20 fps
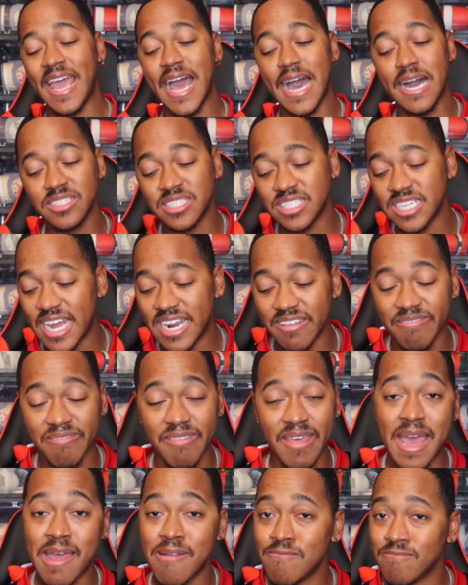Outside of
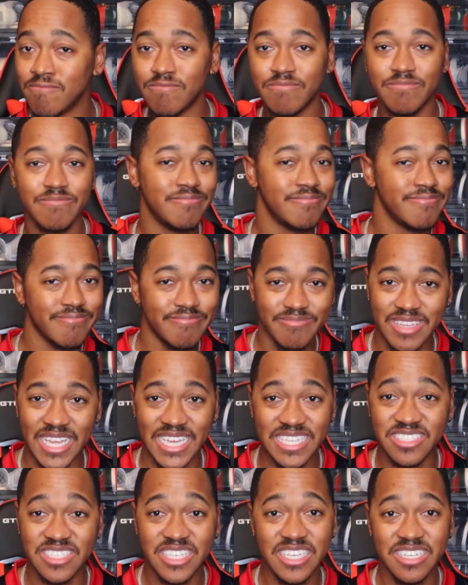that,
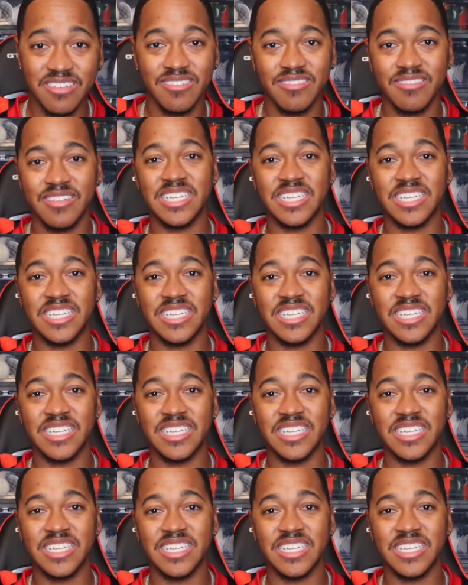that's it.